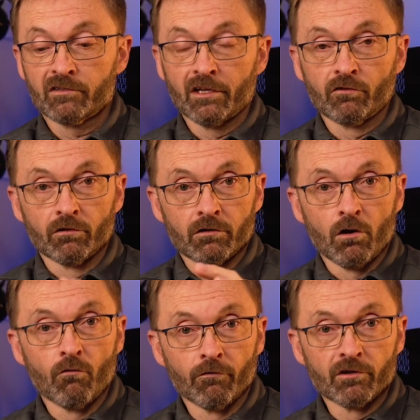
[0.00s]
centered
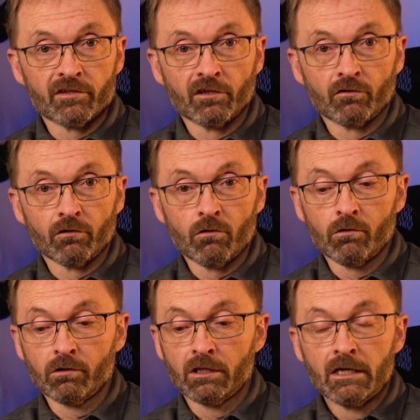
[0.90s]
over the center
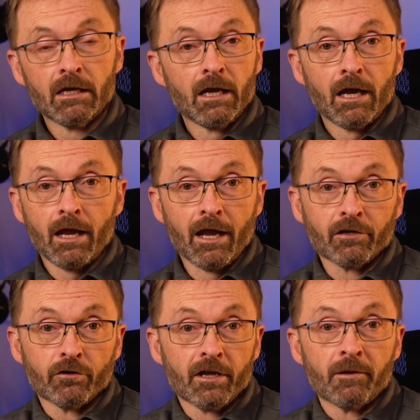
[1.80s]
hole
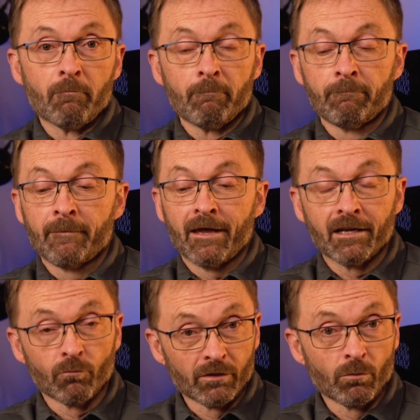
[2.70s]
and you're done.
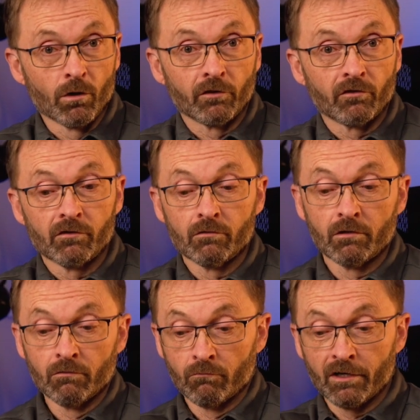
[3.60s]
And it really works. You
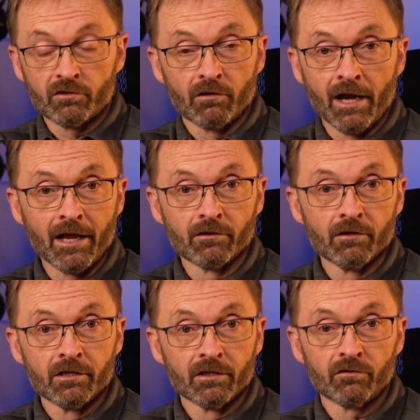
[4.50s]
can rest your hand
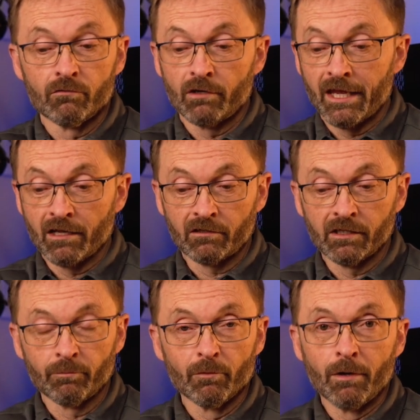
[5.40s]
on this. You can't
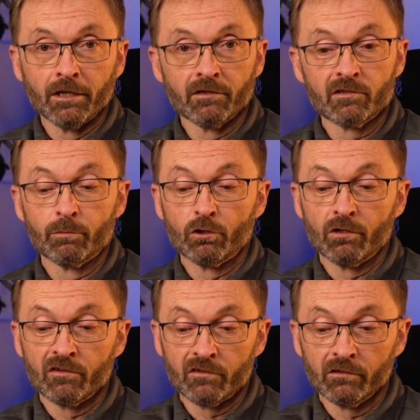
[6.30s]
clip the buttons, but
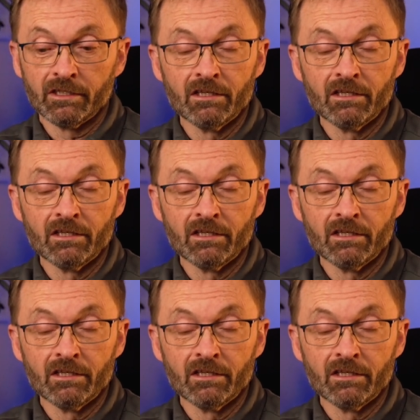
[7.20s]
you can still